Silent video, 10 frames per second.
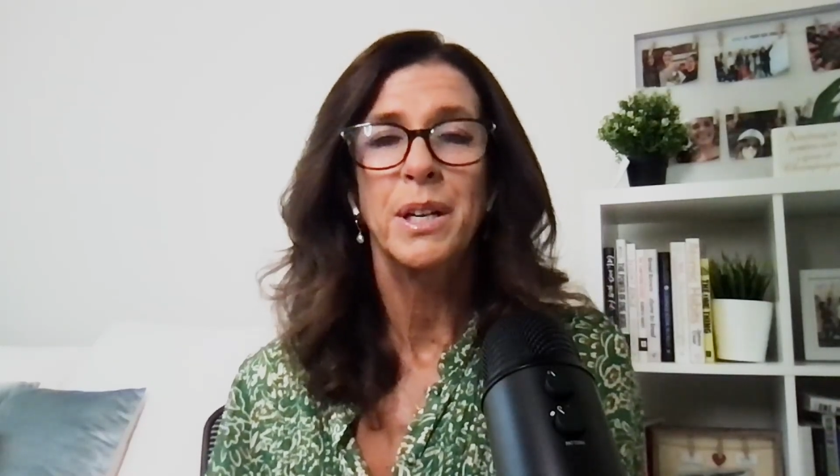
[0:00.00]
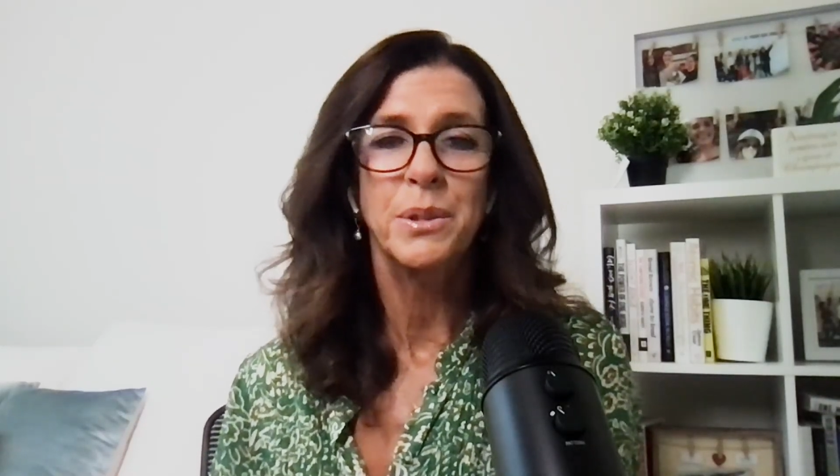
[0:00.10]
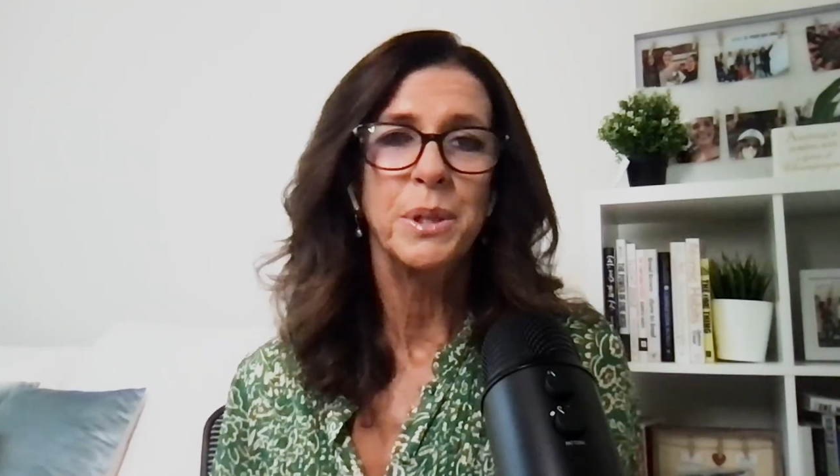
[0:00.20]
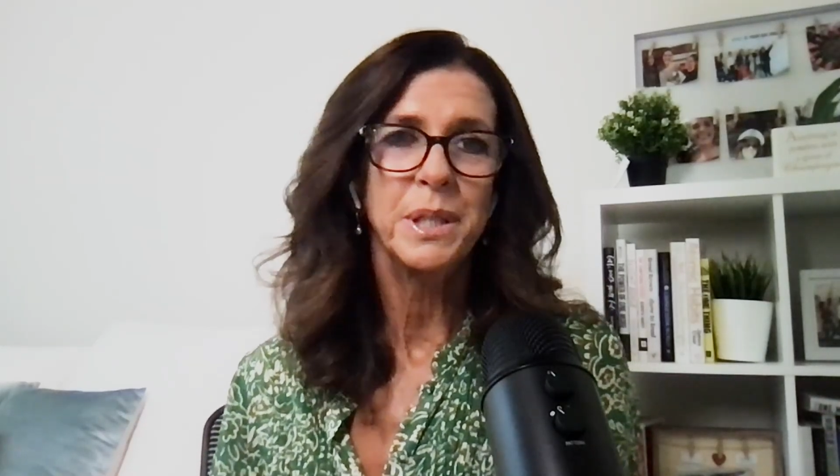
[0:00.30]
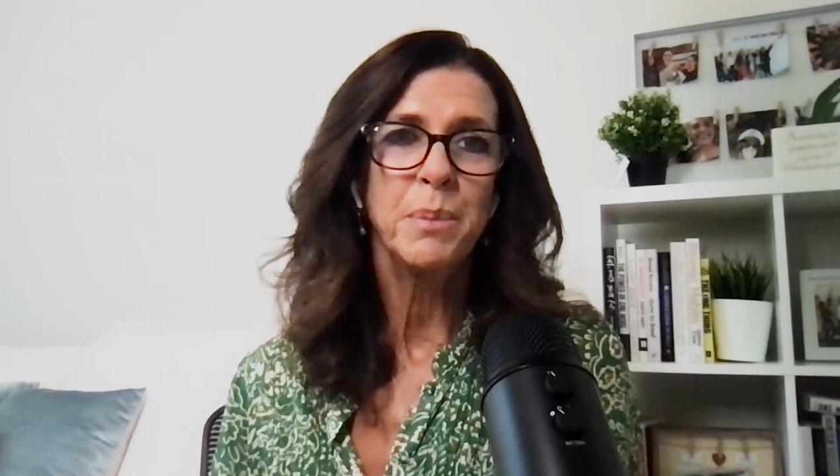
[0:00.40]
I
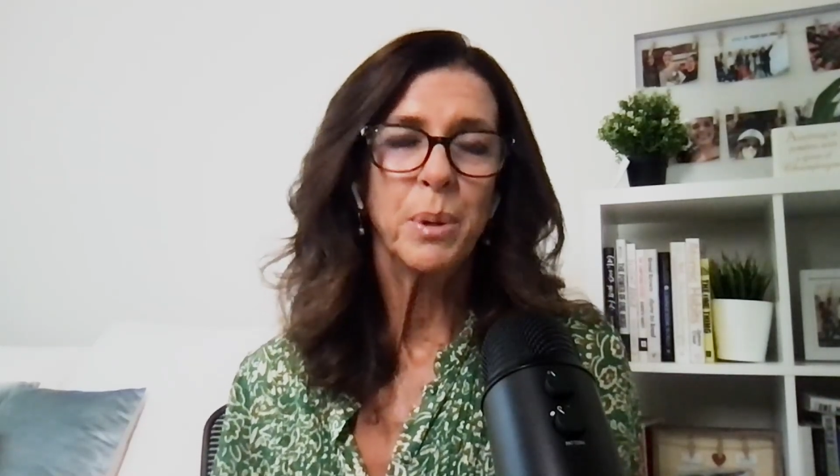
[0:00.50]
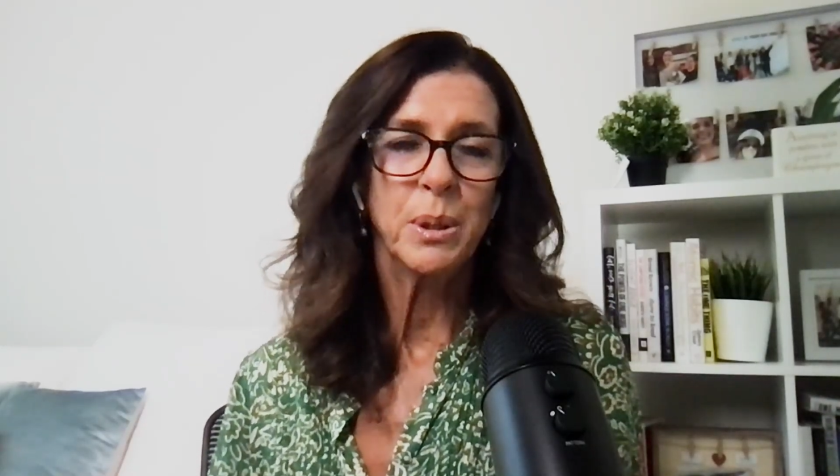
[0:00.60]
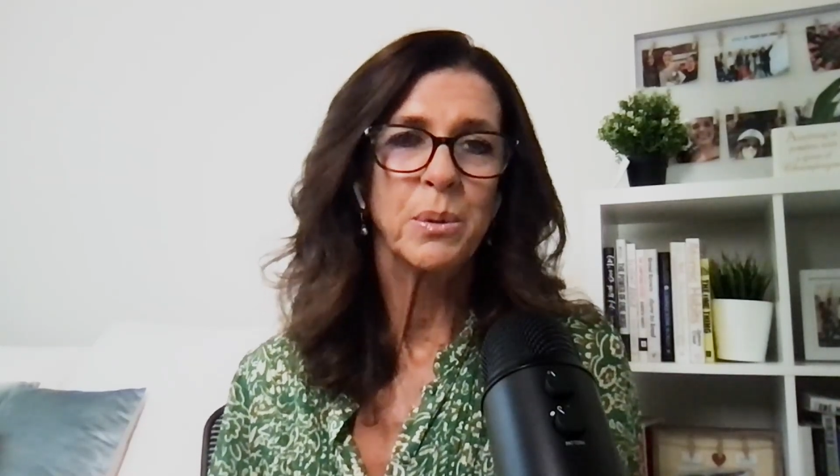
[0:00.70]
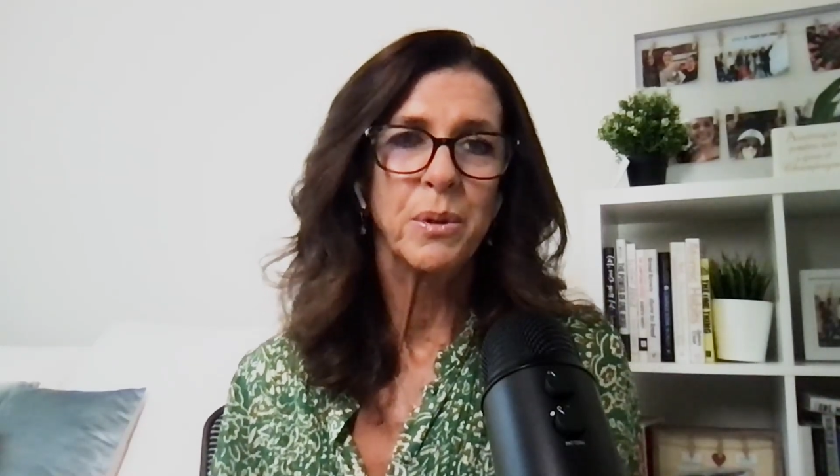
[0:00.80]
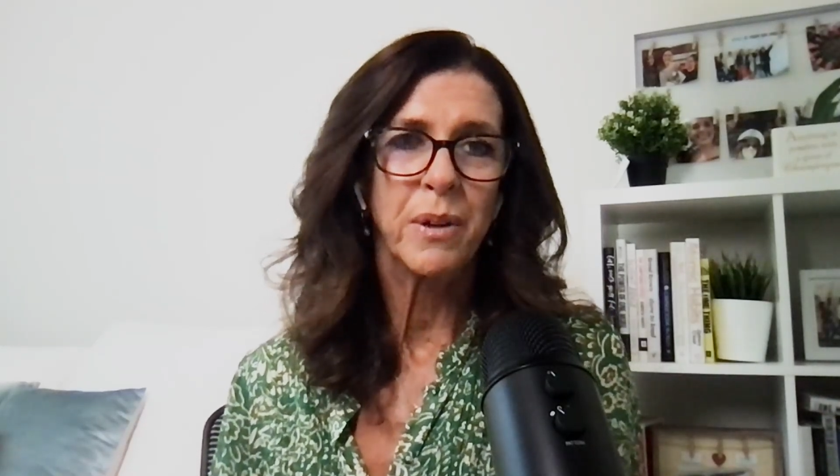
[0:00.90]
sort of see
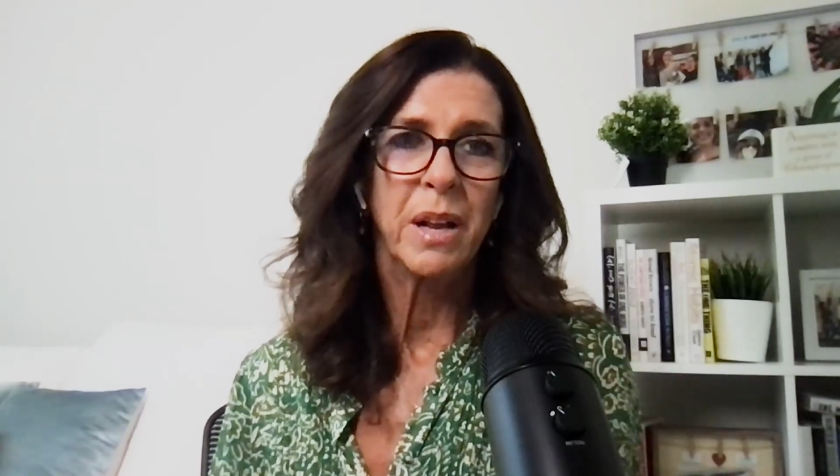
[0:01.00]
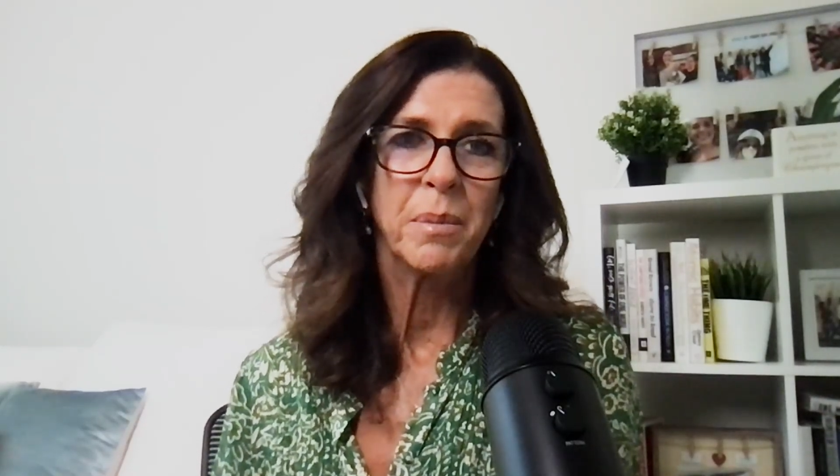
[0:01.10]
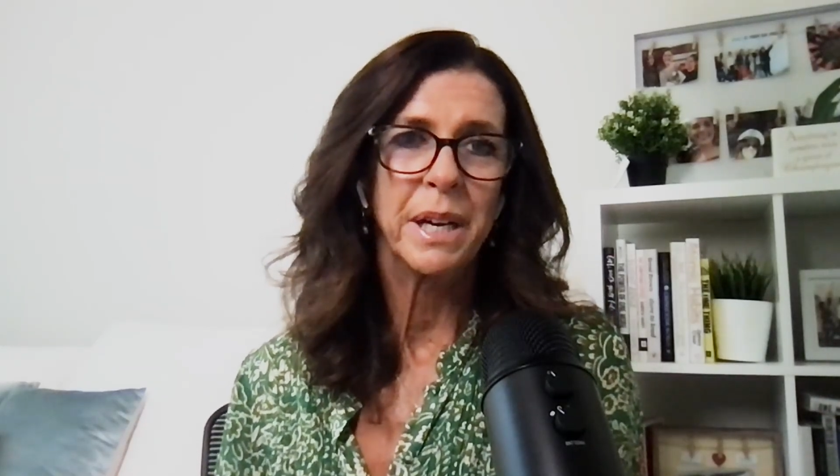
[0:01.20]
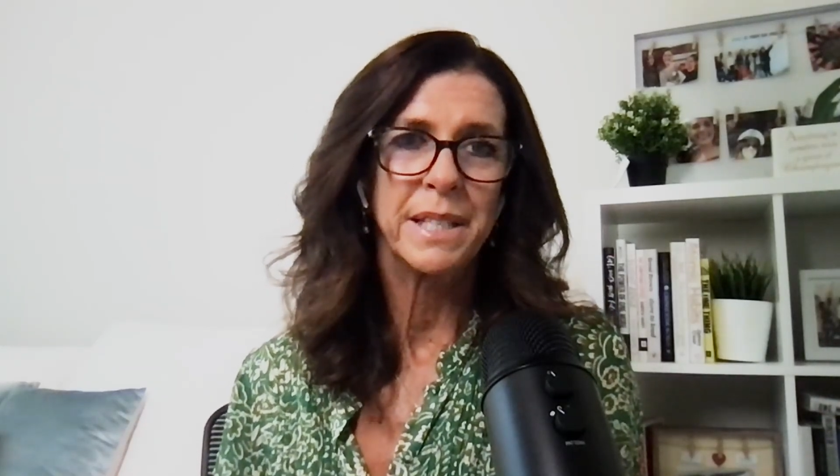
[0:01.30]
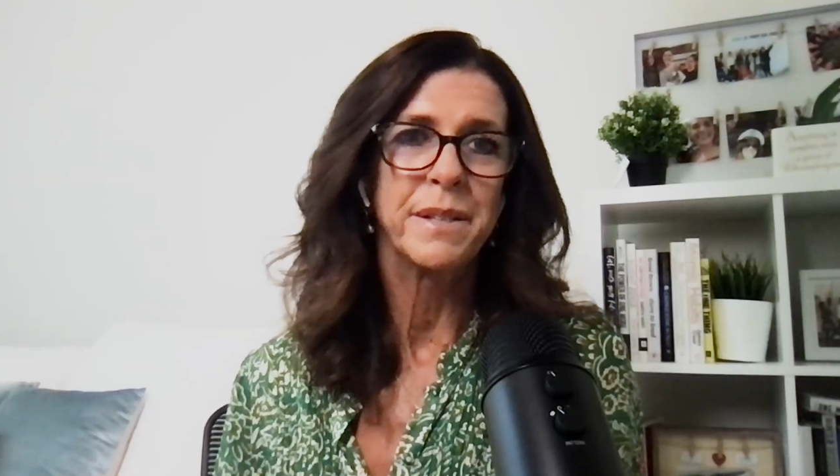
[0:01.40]
personal
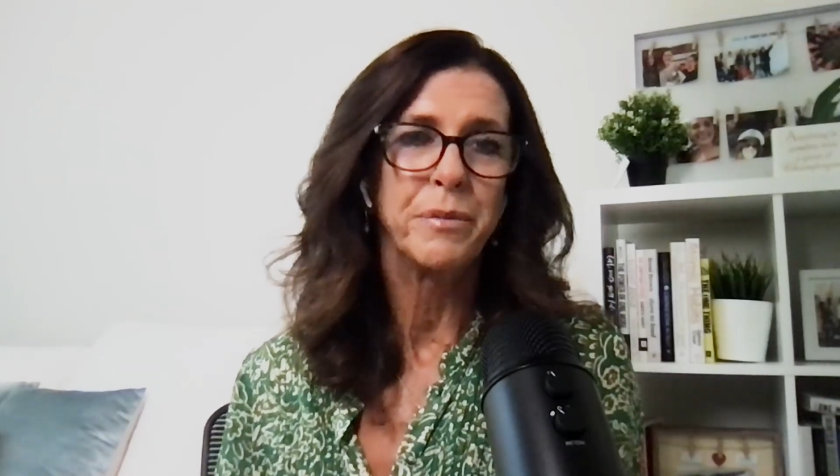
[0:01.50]
development as